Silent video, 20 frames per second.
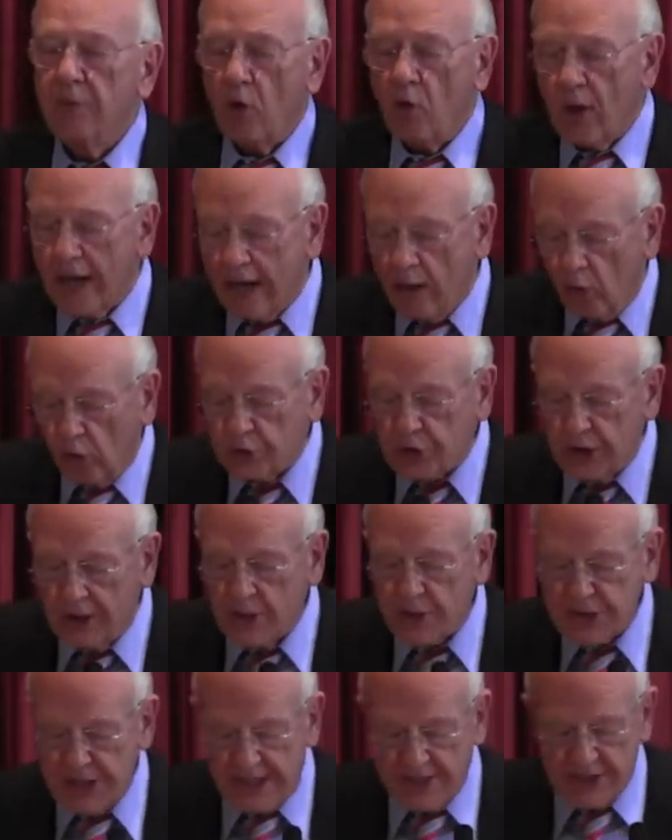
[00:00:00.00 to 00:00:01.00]
But what I want
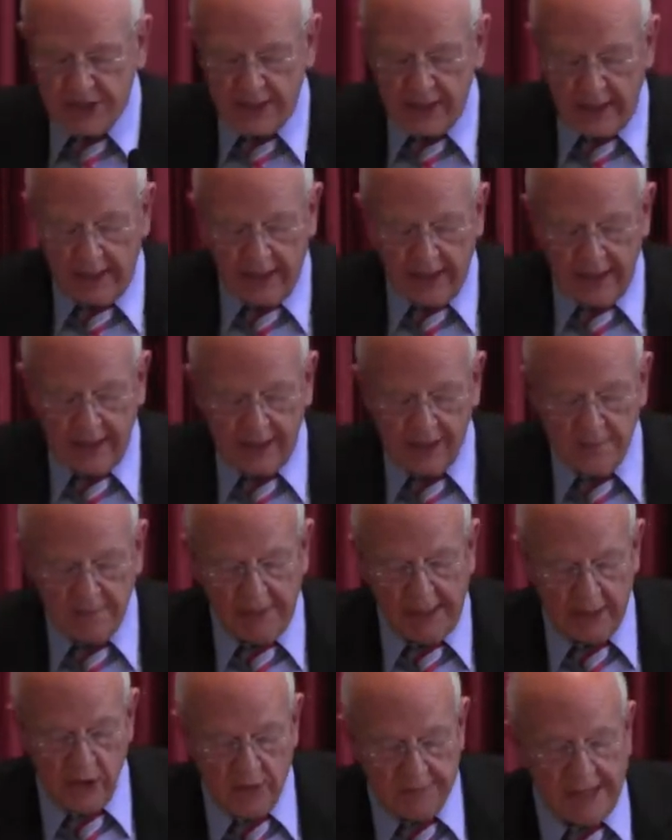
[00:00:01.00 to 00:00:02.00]
you to see is,
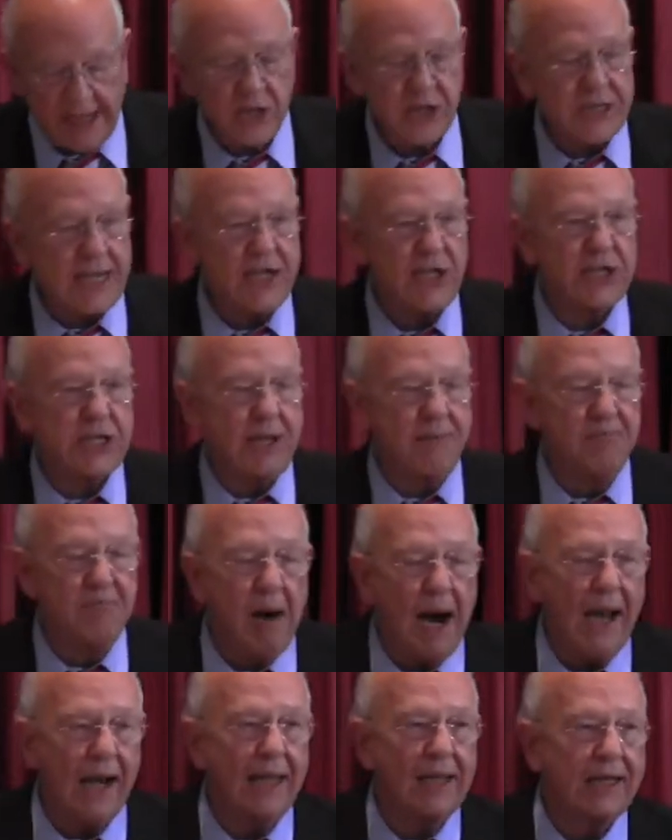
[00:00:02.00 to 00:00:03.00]
uh, you might say
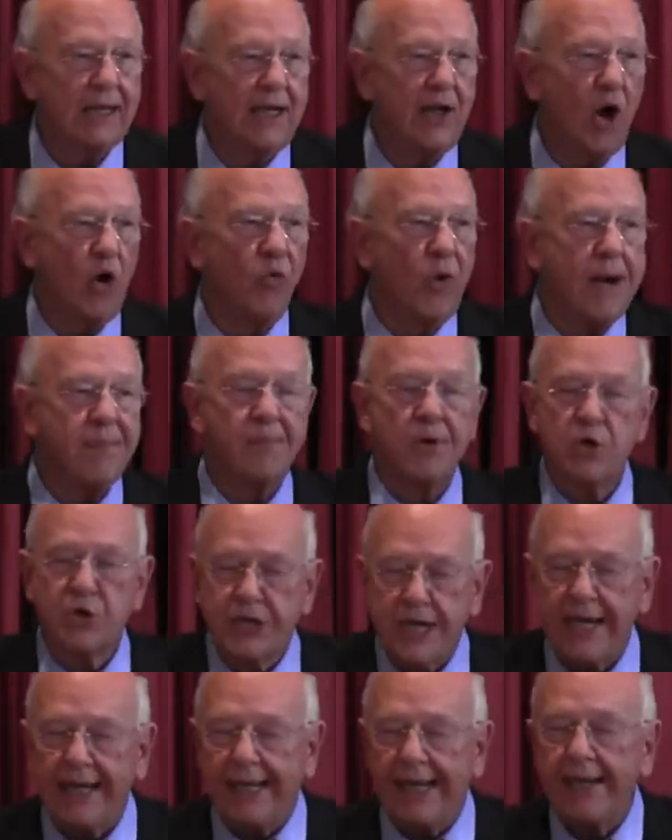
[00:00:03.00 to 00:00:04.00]
symbolically or
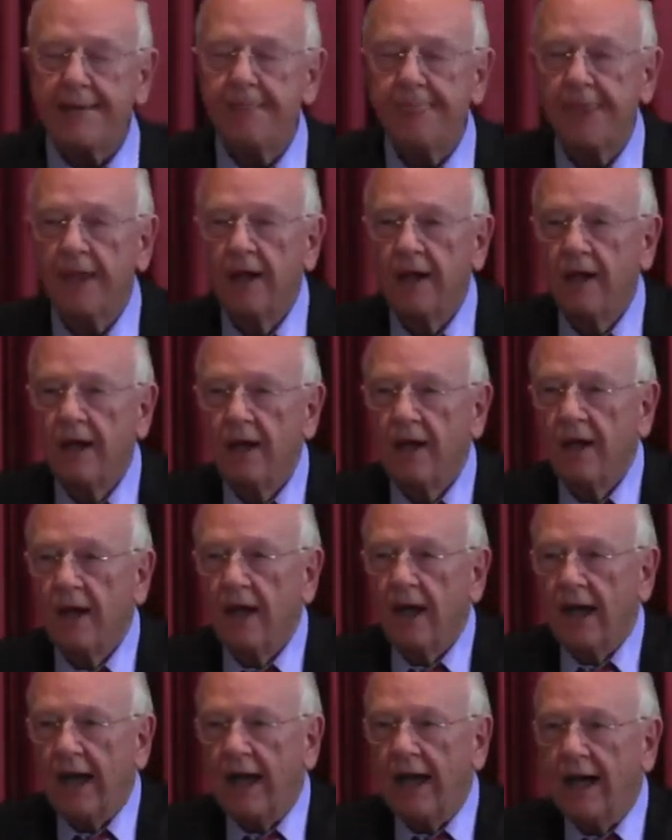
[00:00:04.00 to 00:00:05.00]
representing
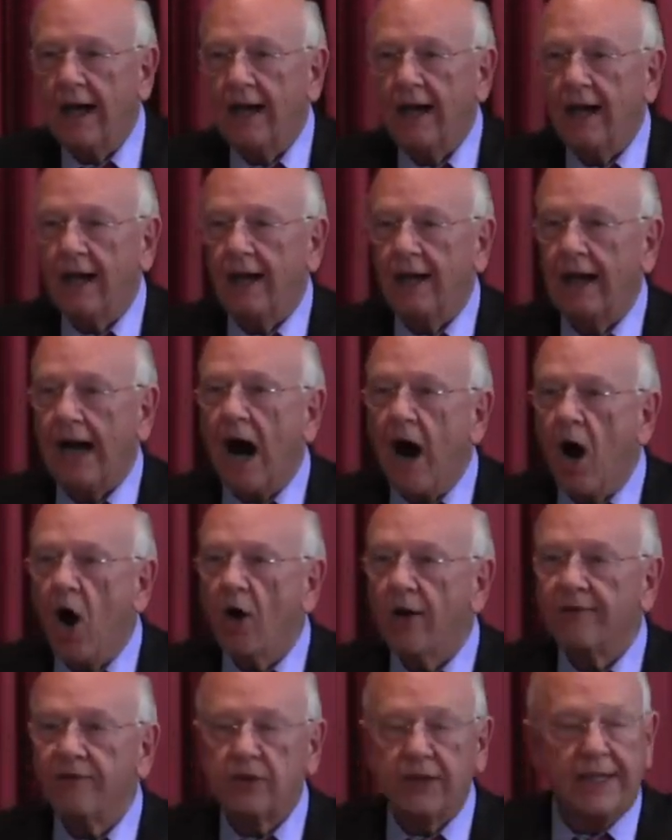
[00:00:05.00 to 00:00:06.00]
uh, uh
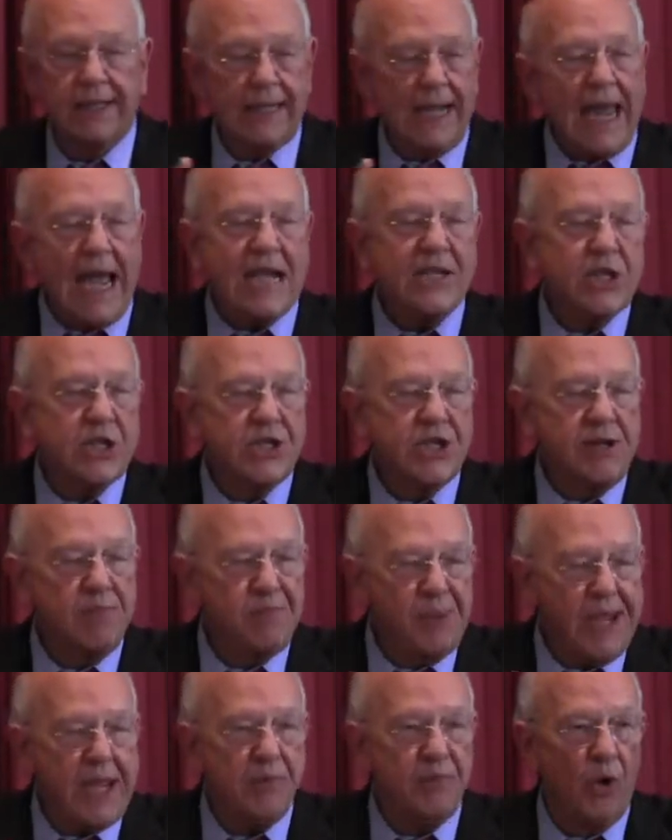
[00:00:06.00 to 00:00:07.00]
all of the classes
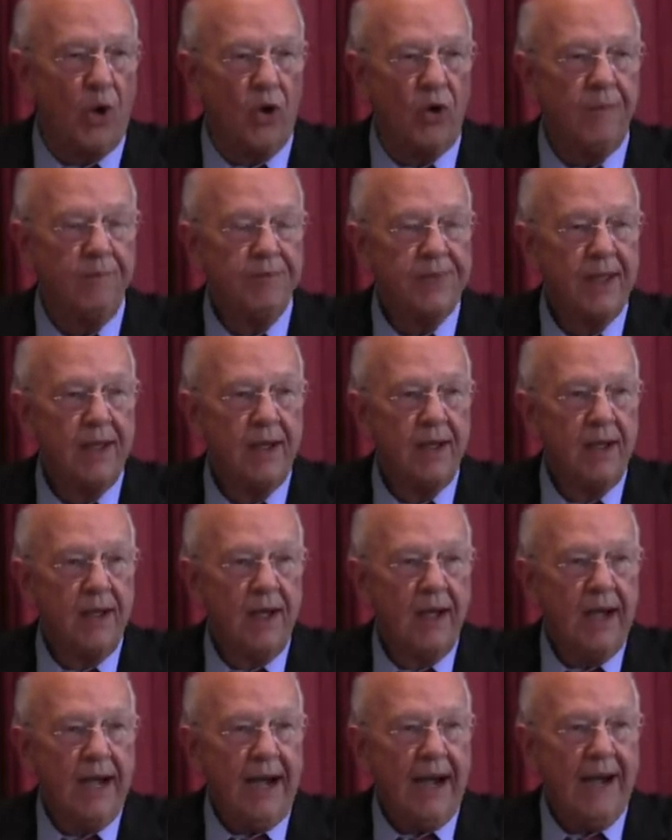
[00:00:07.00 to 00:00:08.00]
of people
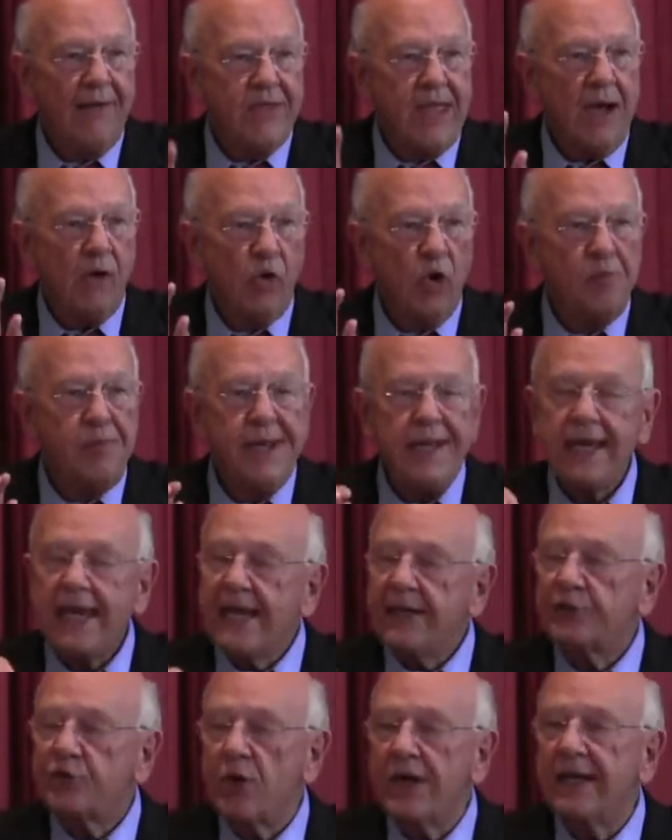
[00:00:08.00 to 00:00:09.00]
uh, that will
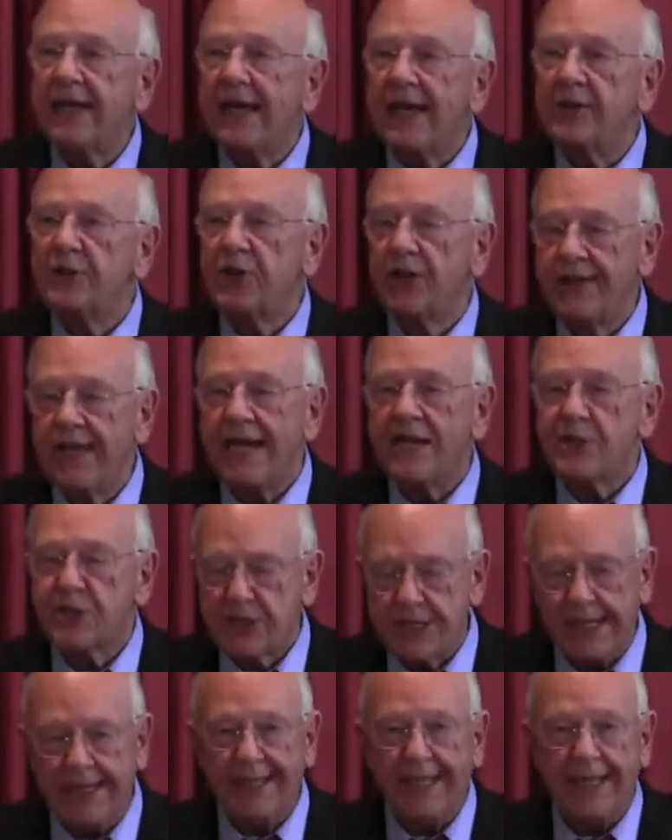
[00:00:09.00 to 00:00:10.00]
be entering into that
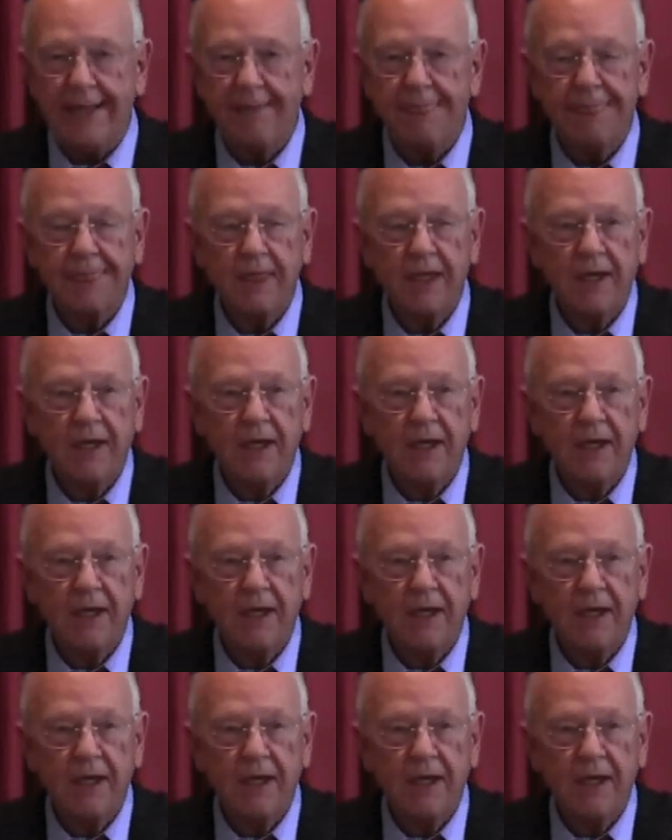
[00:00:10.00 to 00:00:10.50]
city.